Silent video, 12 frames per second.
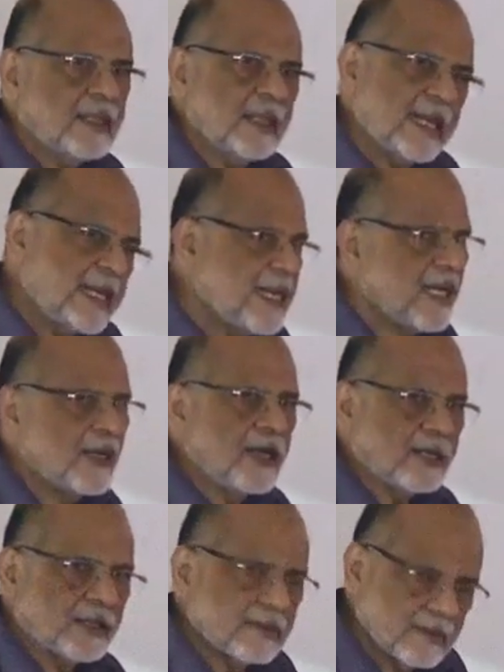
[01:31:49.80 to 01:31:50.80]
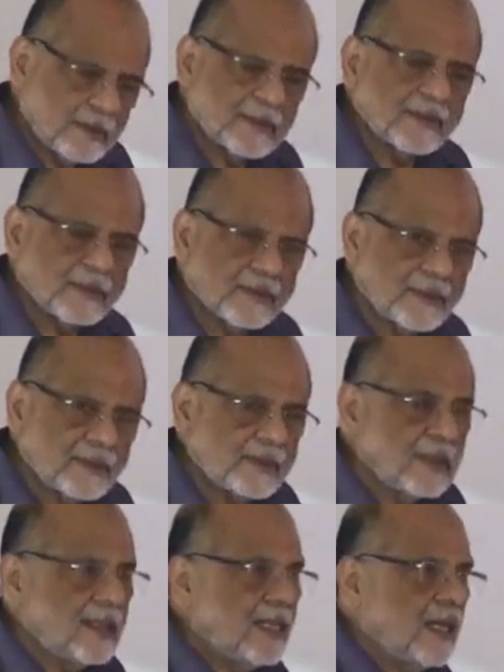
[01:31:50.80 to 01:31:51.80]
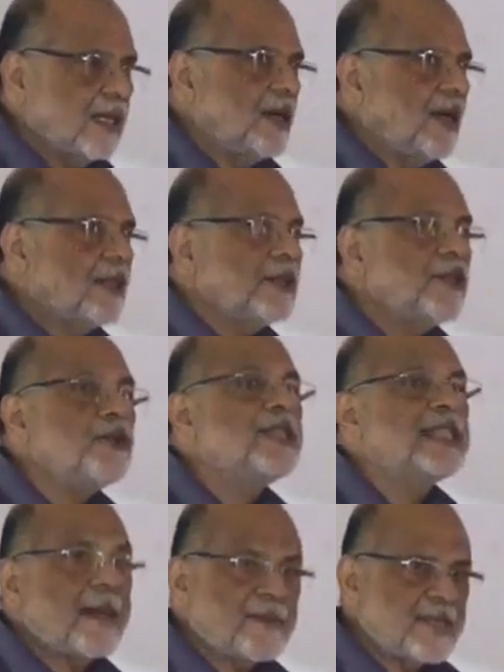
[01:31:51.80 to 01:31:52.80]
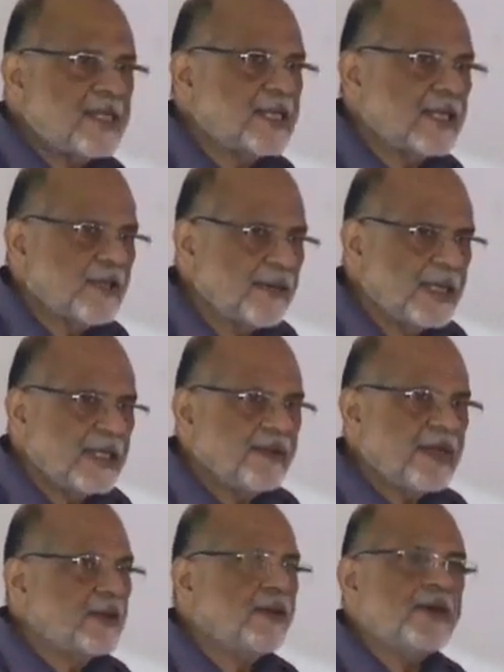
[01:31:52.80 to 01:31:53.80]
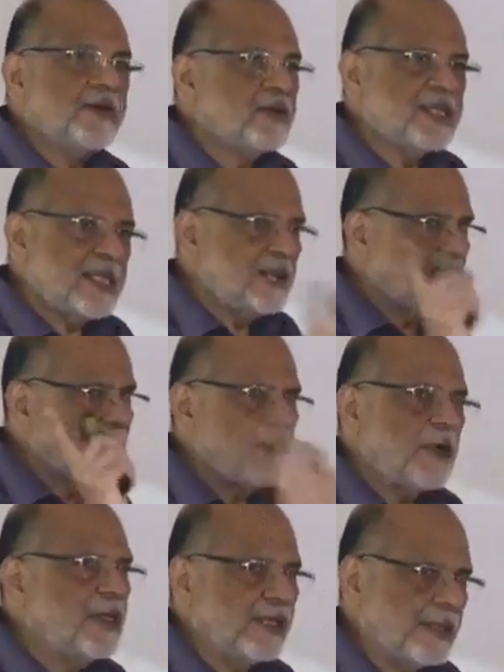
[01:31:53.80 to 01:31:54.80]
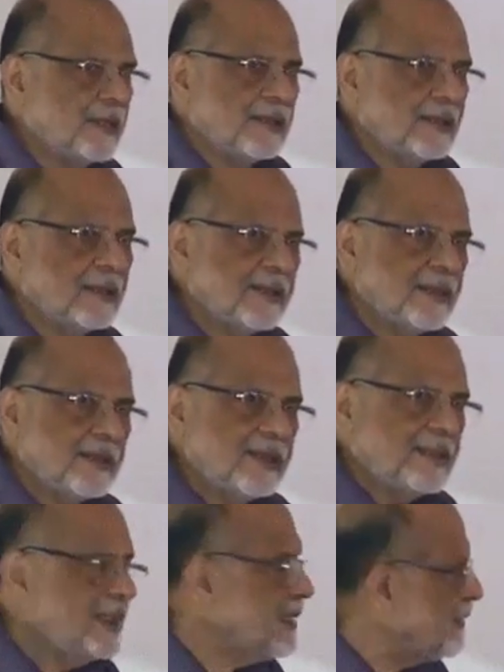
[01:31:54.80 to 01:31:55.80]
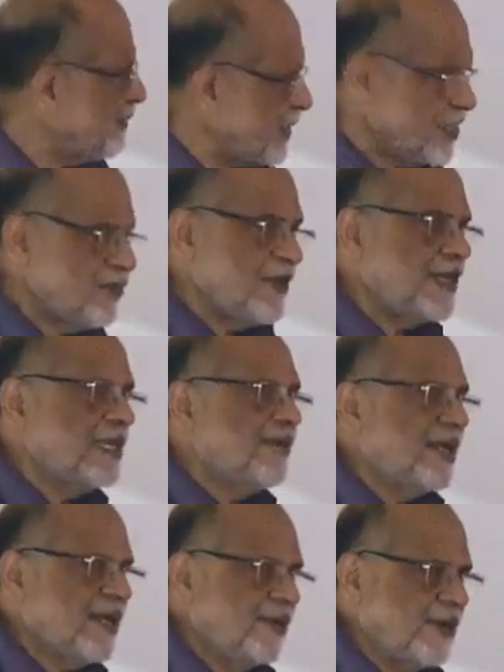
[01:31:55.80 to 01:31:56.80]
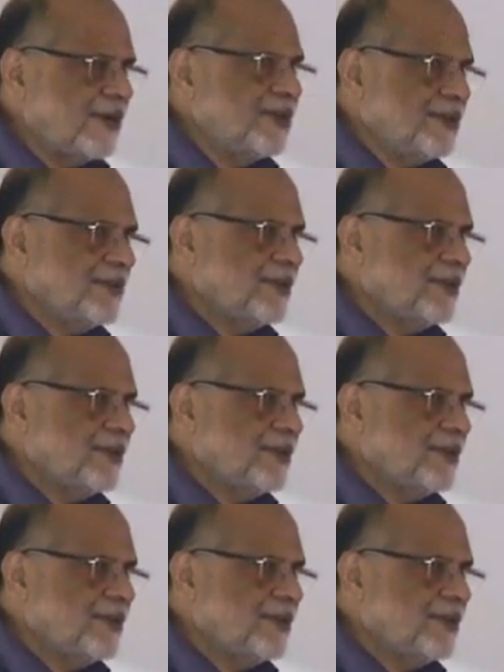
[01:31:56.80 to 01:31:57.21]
Kidney gone. And all you chaps seated over here, when you go to see your ponnu, this is the first sweet they will give you.